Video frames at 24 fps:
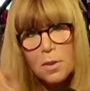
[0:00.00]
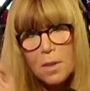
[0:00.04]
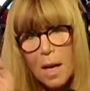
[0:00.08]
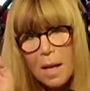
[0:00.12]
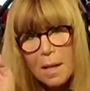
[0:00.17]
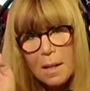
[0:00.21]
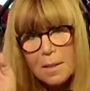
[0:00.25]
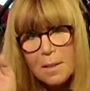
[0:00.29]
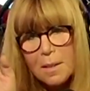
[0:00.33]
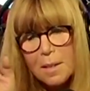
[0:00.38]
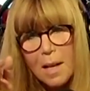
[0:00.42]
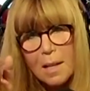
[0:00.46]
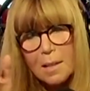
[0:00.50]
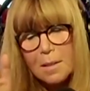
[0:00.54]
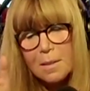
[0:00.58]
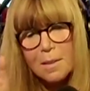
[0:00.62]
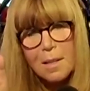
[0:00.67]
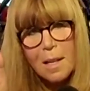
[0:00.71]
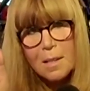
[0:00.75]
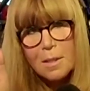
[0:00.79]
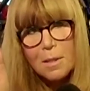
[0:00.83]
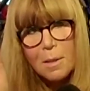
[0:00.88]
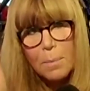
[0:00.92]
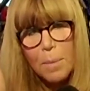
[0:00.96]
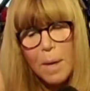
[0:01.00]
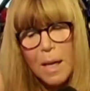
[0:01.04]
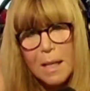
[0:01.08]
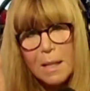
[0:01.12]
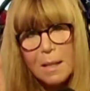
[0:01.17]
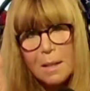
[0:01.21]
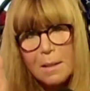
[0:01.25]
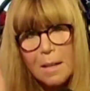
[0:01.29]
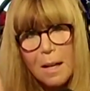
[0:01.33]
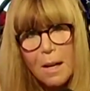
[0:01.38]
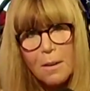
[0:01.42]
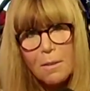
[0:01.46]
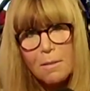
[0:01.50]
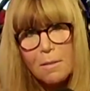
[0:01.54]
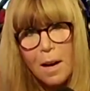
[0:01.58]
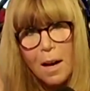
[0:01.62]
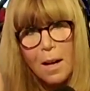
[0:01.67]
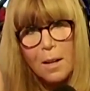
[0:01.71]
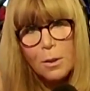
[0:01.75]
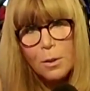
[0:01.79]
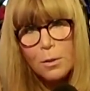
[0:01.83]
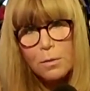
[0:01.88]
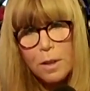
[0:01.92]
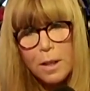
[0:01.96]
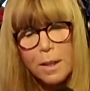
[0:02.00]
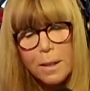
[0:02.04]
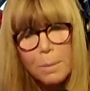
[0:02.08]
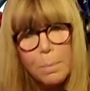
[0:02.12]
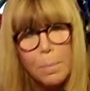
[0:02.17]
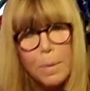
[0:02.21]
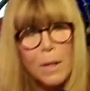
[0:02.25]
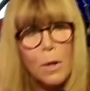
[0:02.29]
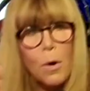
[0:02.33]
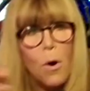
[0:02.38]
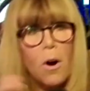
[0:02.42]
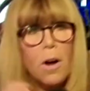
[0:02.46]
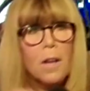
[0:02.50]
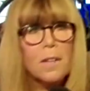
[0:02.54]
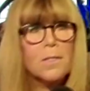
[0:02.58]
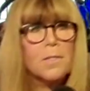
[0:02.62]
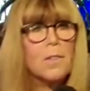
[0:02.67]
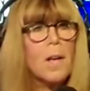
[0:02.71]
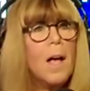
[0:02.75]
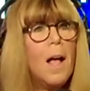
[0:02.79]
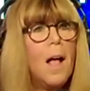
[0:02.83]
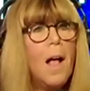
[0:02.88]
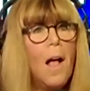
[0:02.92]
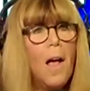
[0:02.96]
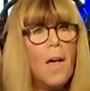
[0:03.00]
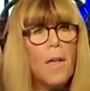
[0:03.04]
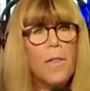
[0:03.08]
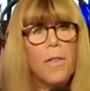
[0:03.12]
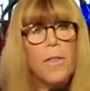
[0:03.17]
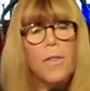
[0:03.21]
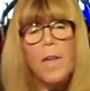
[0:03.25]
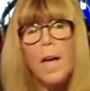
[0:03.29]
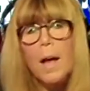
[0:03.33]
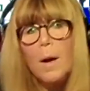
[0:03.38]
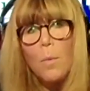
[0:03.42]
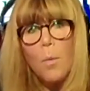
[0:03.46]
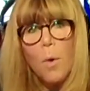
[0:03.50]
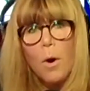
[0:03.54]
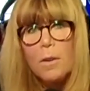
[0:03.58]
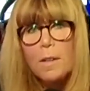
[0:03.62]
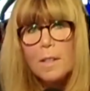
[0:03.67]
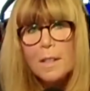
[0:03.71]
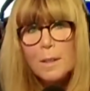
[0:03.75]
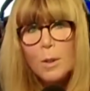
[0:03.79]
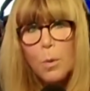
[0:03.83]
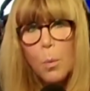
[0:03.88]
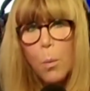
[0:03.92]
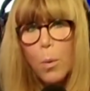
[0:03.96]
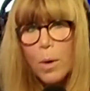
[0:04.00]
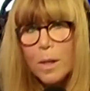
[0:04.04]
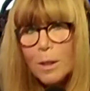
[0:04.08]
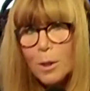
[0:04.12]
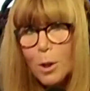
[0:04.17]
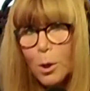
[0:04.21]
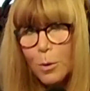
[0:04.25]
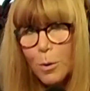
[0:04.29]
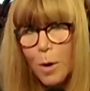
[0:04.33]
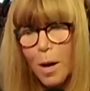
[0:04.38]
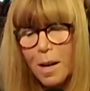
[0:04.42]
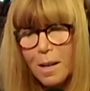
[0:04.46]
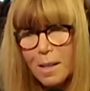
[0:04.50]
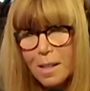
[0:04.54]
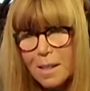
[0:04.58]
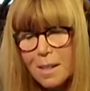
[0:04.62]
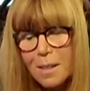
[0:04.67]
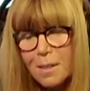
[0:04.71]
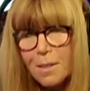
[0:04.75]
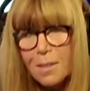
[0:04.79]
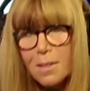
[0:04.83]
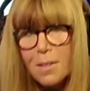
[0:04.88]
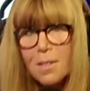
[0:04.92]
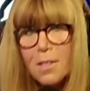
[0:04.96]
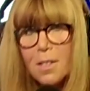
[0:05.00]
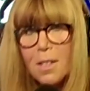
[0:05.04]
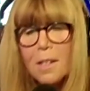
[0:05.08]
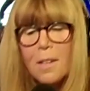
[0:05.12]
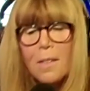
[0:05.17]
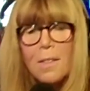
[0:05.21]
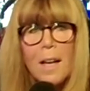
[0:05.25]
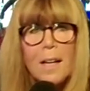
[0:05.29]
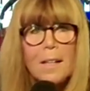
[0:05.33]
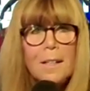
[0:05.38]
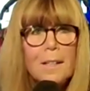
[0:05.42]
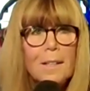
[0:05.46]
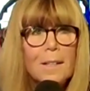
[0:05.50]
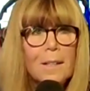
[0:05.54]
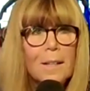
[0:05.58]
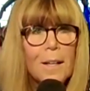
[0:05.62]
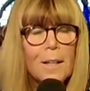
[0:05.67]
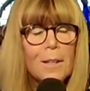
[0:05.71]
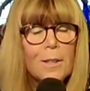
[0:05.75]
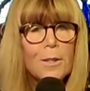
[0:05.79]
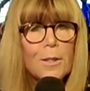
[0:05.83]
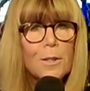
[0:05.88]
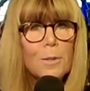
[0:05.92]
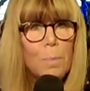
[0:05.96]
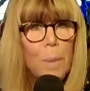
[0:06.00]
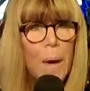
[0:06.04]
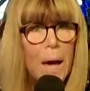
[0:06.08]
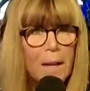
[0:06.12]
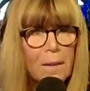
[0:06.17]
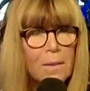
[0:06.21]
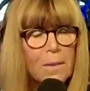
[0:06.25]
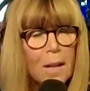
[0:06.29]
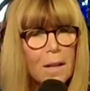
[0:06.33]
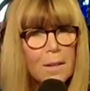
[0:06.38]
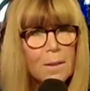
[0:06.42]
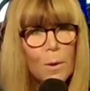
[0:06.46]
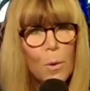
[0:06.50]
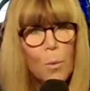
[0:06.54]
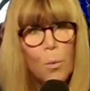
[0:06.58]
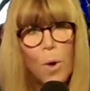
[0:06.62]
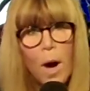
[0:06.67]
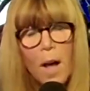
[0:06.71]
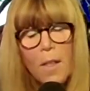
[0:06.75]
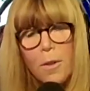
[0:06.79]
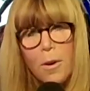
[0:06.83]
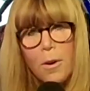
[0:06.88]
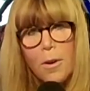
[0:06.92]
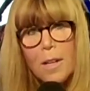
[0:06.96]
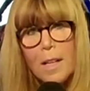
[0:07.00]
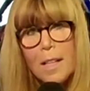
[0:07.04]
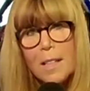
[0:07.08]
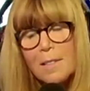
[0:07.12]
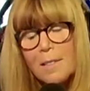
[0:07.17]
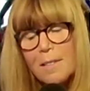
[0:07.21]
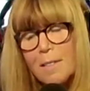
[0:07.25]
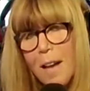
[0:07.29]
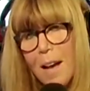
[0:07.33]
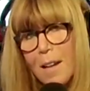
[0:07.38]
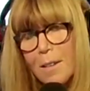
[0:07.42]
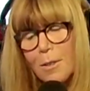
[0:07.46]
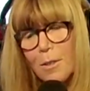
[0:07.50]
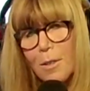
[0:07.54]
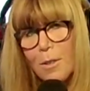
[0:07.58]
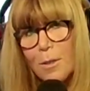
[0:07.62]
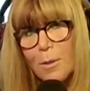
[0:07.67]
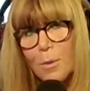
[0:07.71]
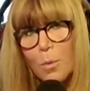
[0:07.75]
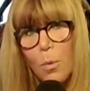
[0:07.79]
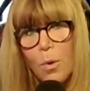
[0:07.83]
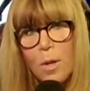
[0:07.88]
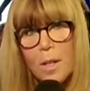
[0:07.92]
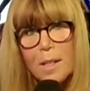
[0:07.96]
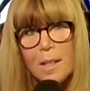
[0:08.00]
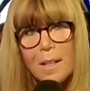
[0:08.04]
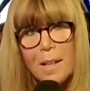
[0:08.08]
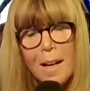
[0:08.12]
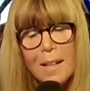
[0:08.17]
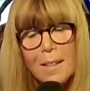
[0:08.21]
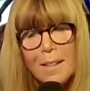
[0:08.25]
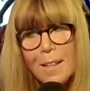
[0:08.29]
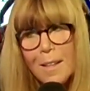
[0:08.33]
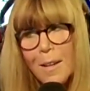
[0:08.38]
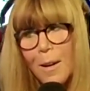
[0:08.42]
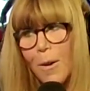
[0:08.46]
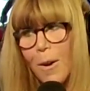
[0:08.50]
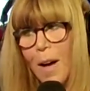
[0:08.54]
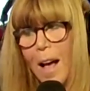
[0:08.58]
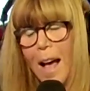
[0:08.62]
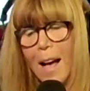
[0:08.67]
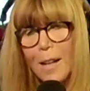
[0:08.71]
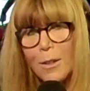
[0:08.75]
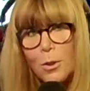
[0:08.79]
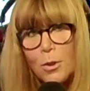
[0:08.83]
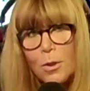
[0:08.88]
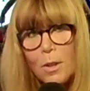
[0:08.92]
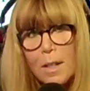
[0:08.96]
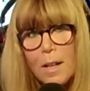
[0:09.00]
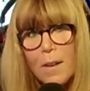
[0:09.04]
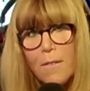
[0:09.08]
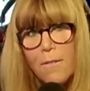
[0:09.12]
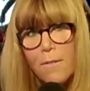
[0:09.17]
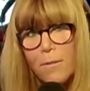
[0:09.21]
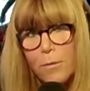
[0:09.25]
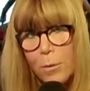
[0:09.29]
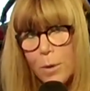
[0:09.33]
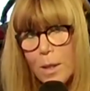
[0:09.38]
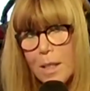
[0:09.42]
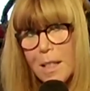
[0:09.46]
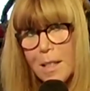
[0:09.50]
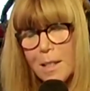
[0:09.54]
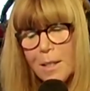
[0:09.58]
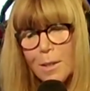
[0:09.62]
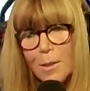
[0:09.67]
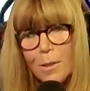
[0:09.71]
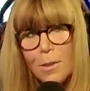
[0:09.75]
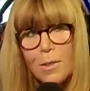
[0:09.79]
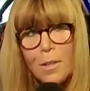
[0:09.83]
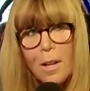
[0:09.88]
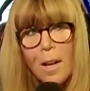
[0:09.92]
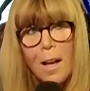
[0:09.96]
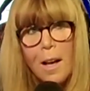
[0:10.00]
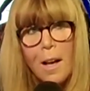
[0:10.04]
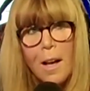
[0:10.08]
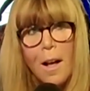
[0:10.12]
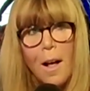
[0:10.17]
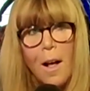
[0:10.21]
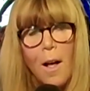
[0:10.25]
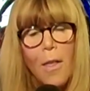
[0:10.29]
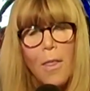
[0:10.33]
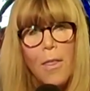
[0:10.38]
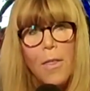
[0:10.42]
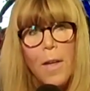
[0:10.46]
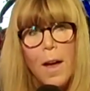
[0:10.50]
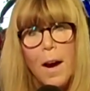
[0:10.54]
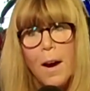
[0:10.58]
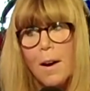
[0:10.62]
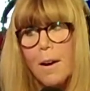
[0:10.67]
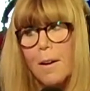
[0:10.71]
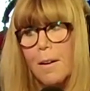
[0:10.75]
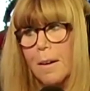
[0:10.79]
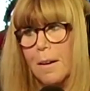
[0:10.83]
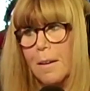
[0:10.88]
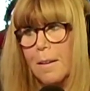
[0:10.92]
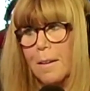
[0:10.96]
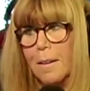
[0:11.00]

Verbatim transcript: decimated their grid because they weren't winterized? They didn't expect that the weather in Texas would, you know, actually freeze their